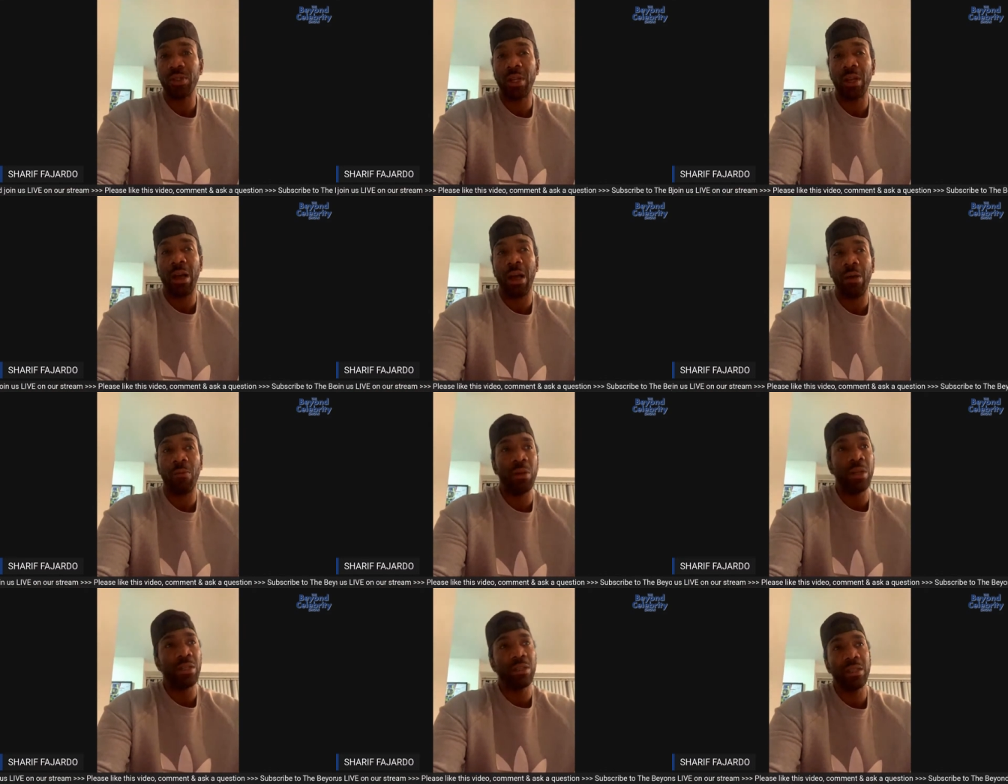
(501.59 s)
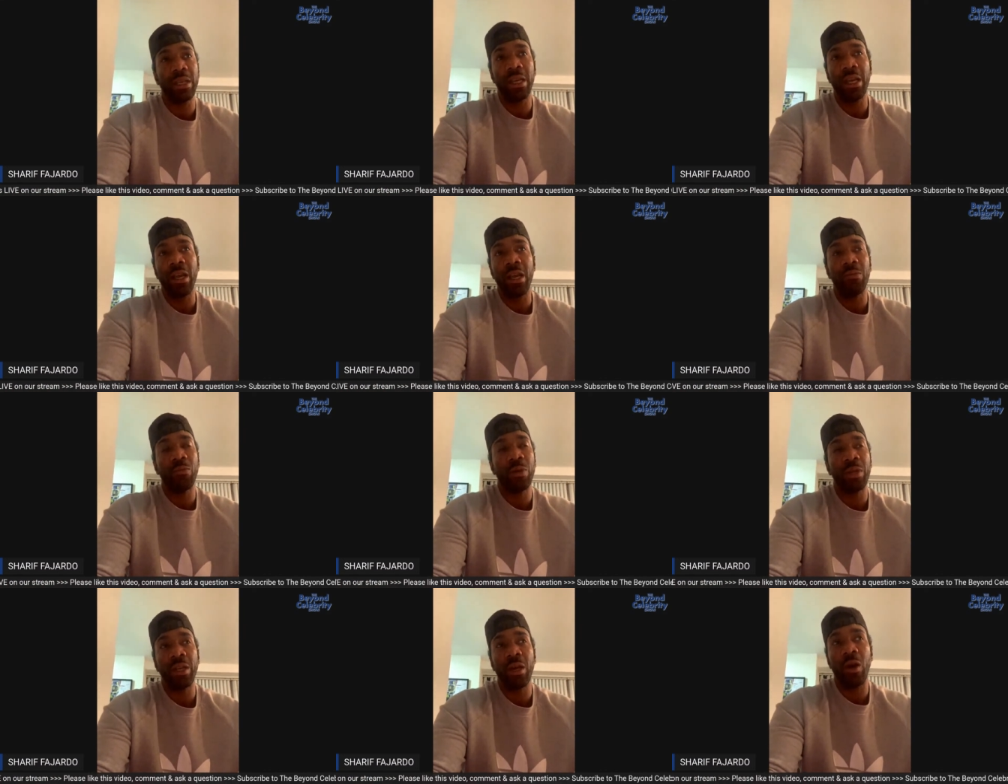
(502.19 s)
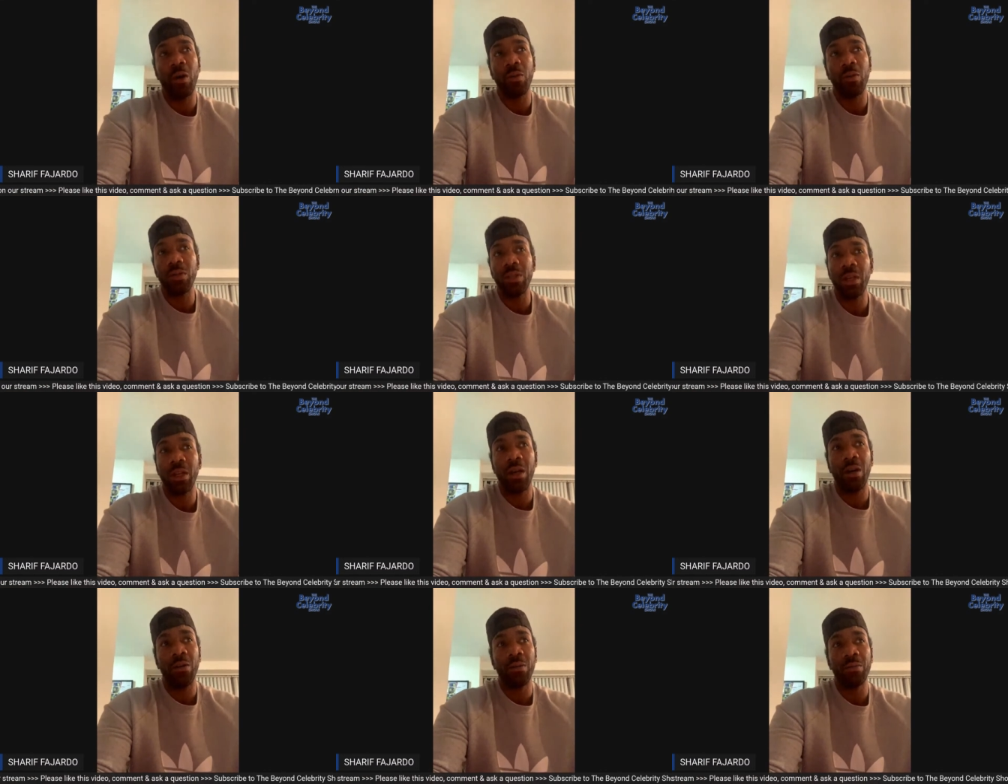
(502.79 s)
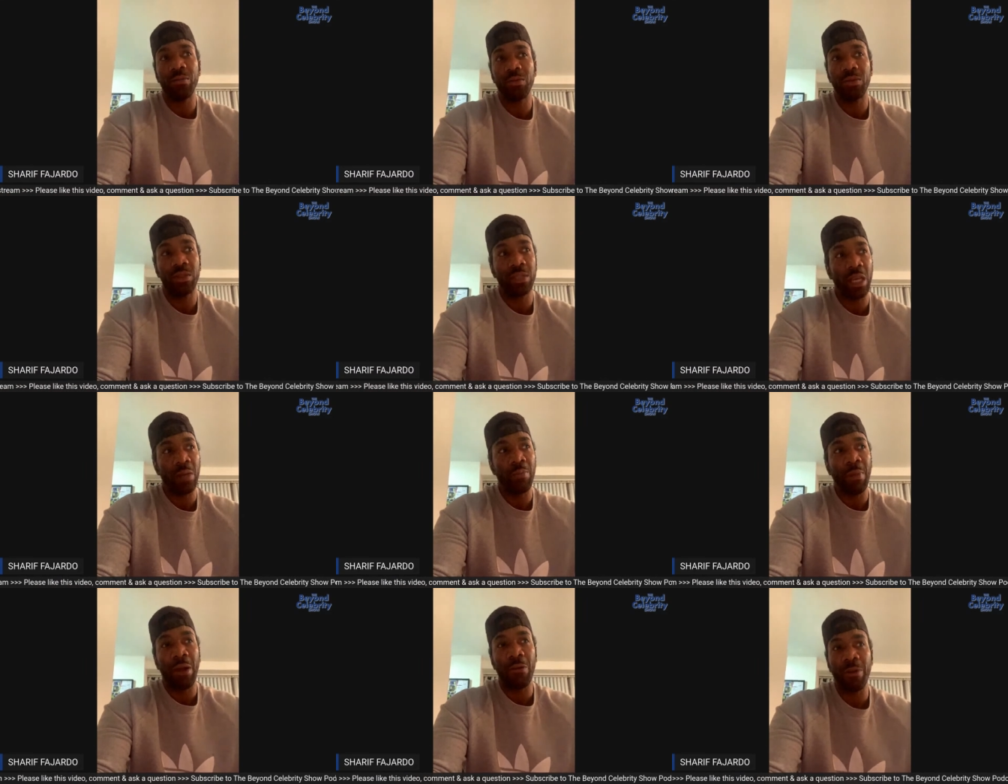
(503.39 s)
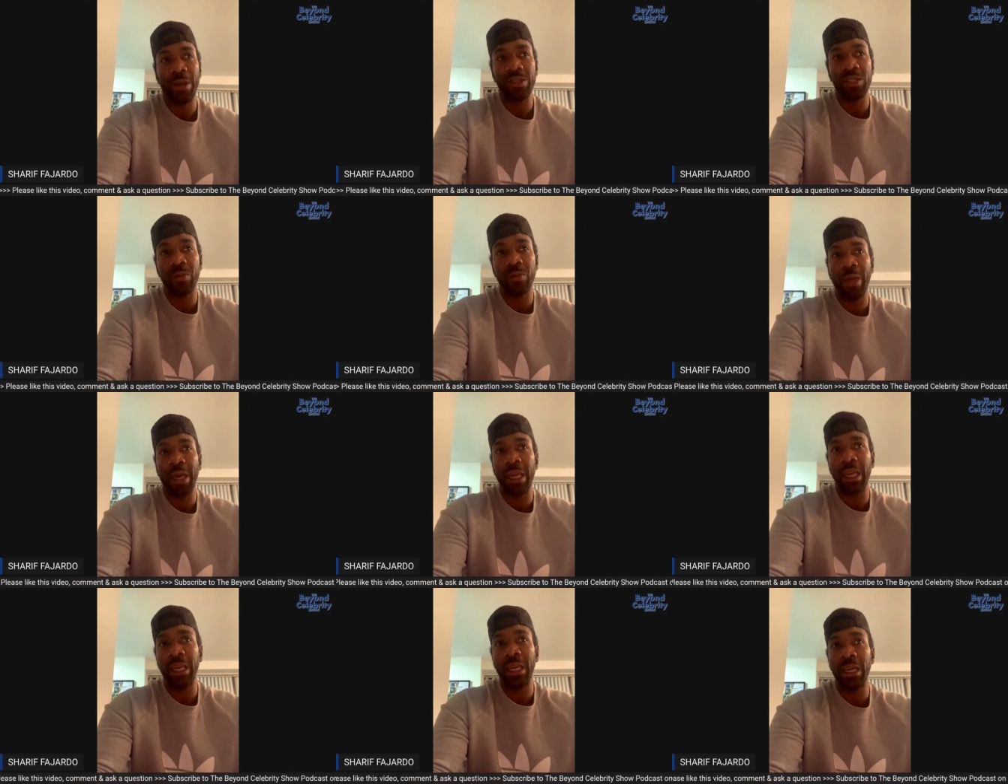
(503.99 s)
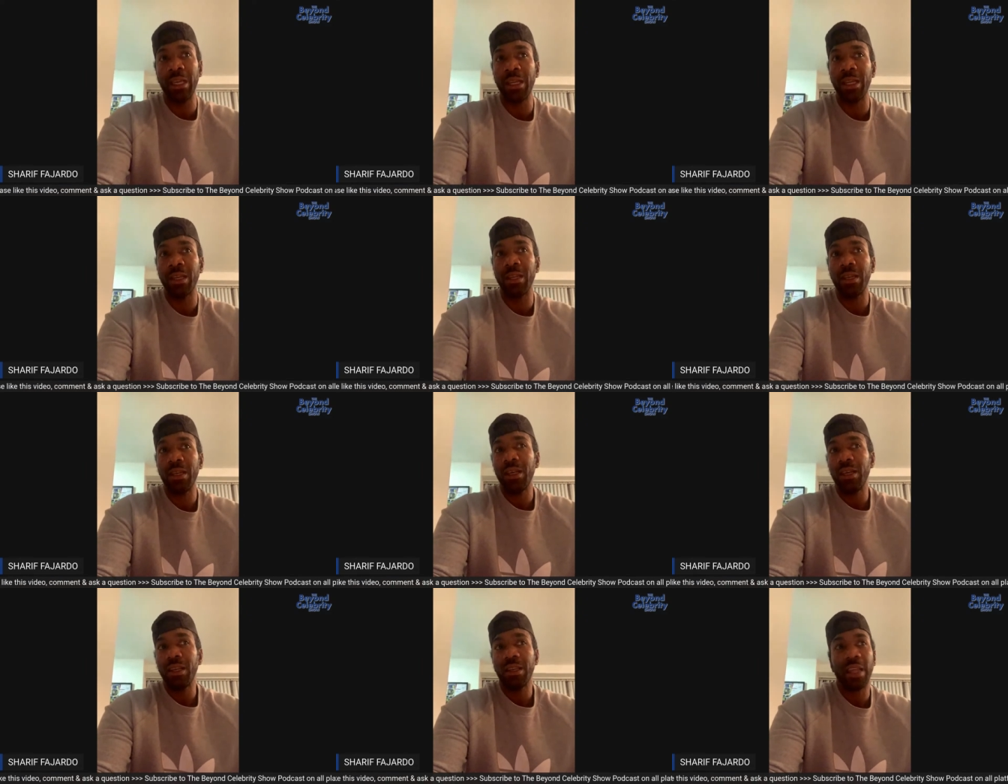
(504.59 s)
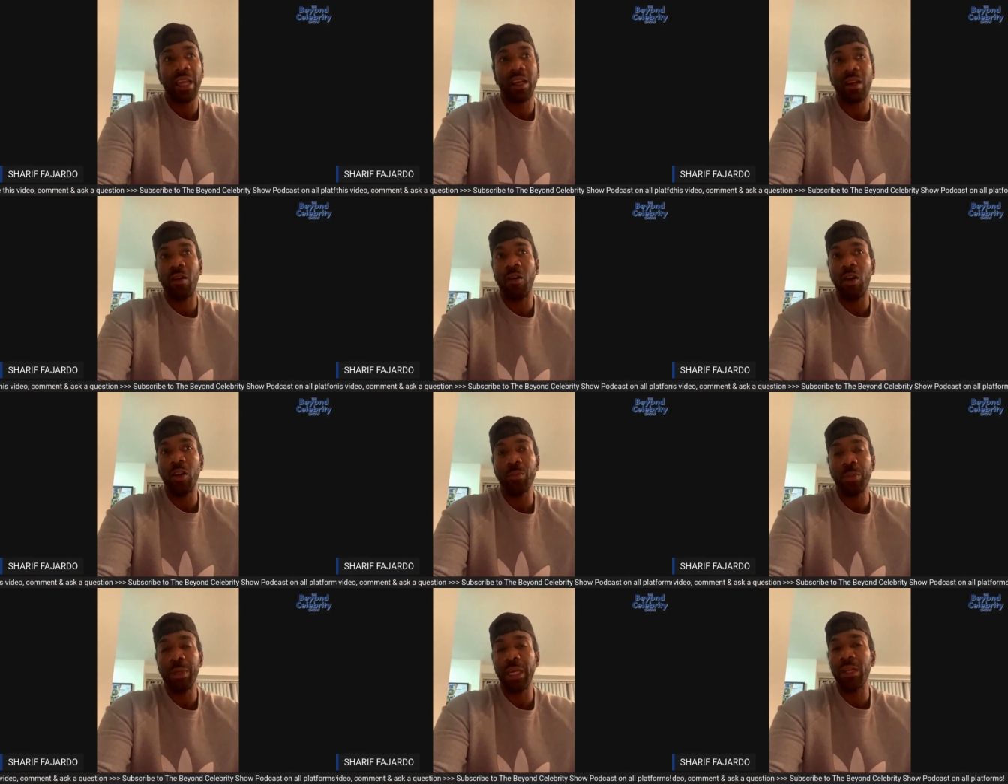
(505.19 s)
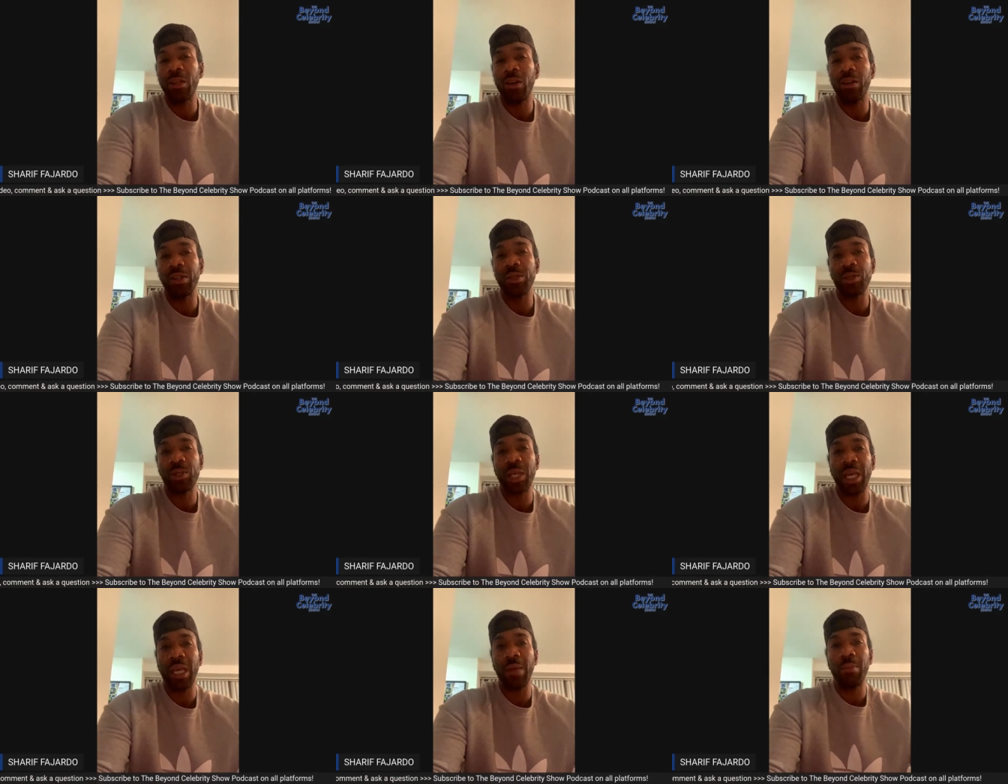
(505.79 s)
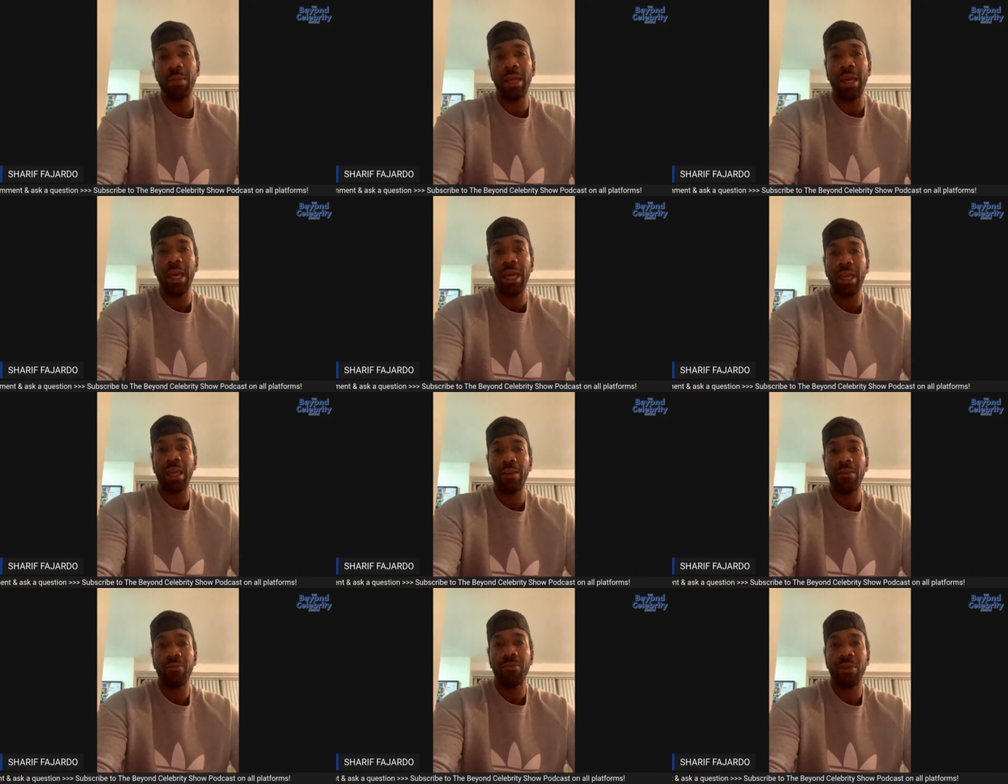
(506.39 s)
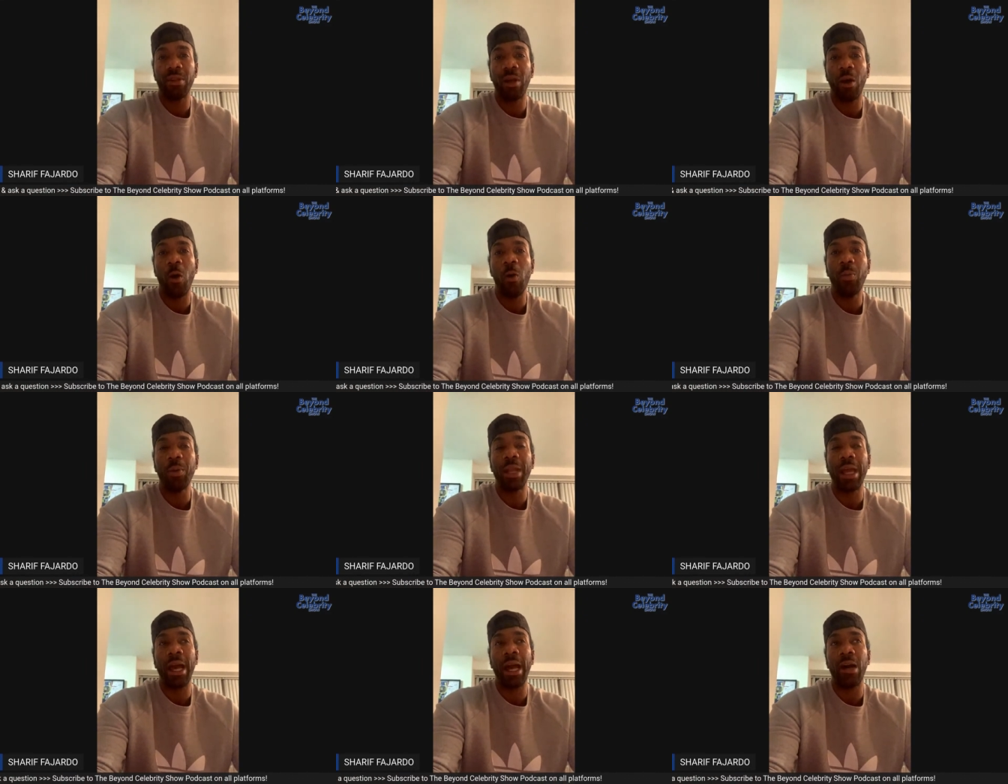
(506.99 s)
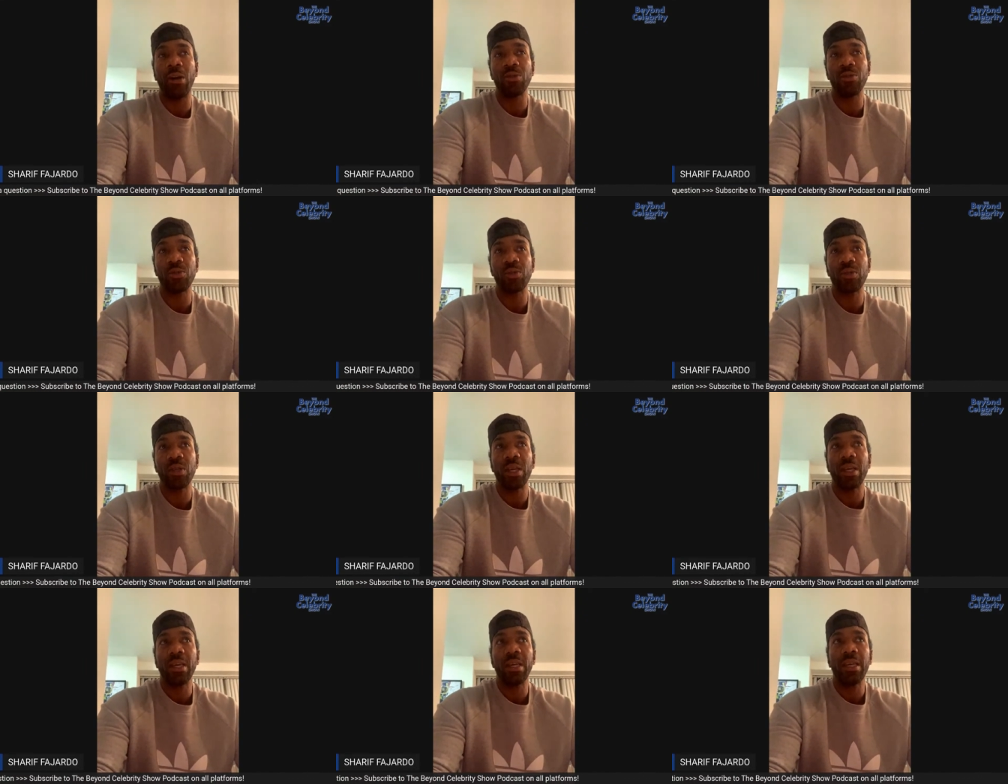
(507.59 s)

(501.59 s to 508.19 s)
You know, I went there and would, you know, sent my resume in, and they called me in on the same day for the open house,